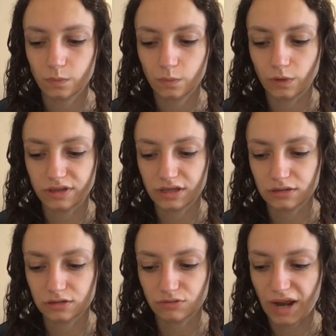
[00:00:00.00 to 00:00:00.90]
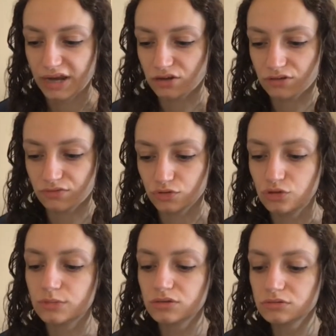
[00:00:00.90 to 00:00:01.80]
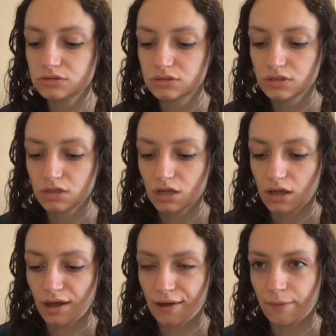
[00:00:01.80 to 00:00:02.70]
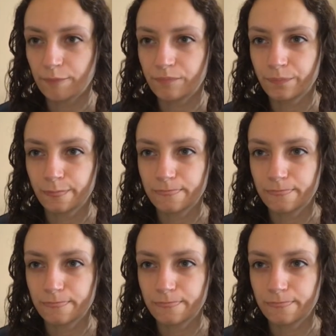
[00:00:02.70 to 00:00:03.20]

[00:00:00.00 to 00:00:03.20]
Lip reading: within the range of normal, and